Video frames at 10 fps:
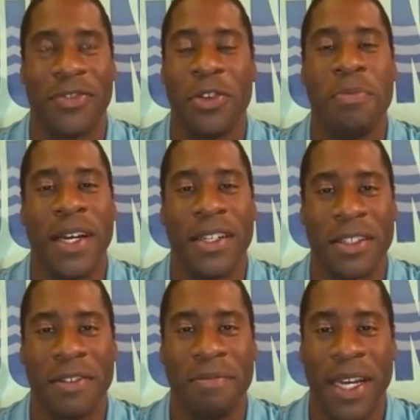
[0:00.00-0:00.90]
months
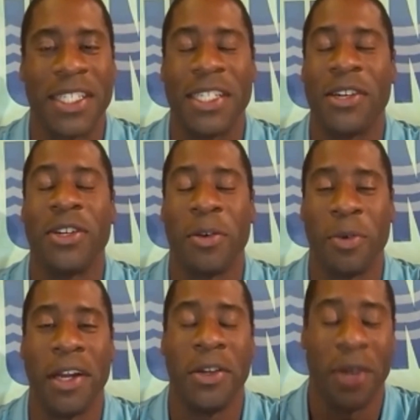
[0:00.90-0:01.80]
of my senior year
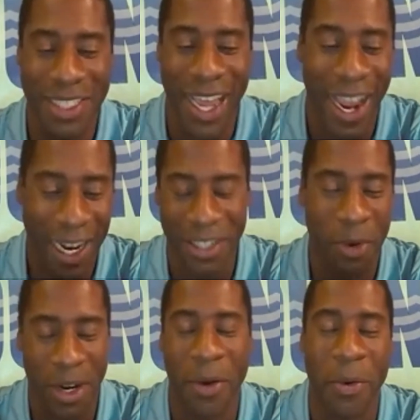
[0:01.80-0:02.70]
where I knew exactly
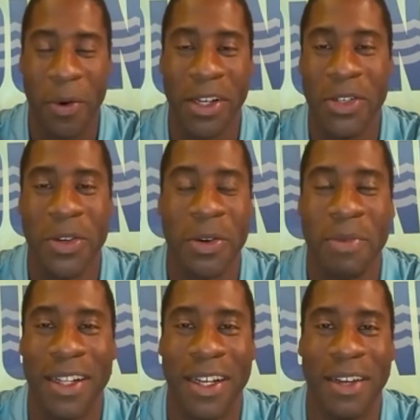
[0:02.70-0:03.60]
what I wanted to do with my
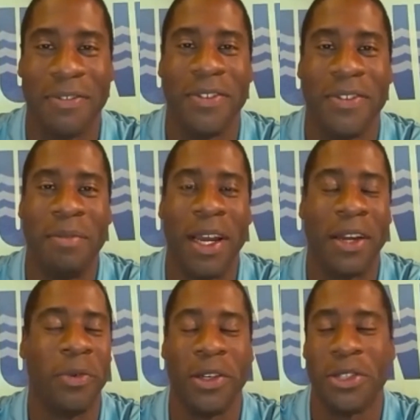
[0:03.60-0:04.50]
life and my
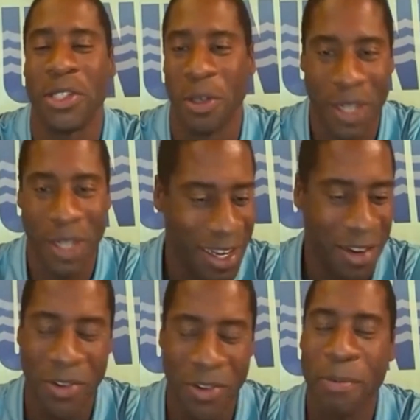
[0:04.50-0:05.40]
career. So
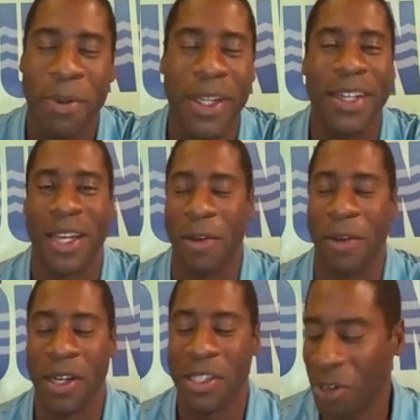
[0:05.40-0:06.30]
you have plenty of time.
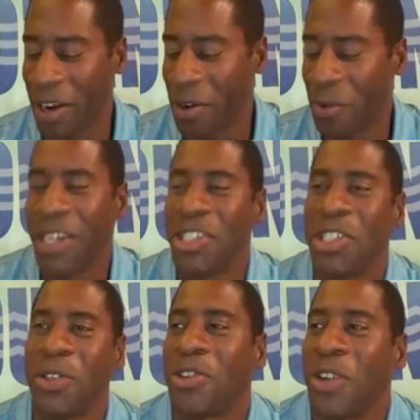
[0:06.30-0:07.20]
Wasn't trying to rush you
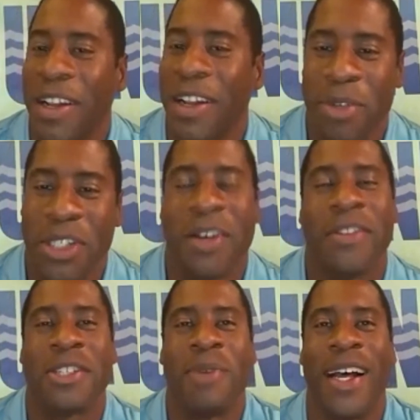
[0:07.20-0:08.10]
or try to put you on
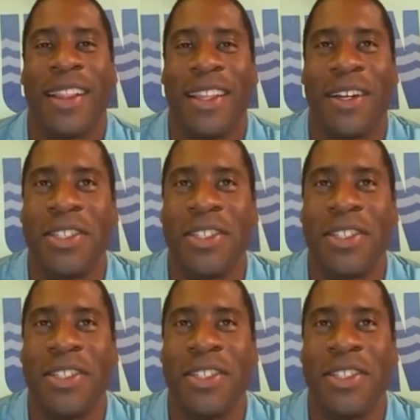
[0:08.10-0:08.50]
the spot there.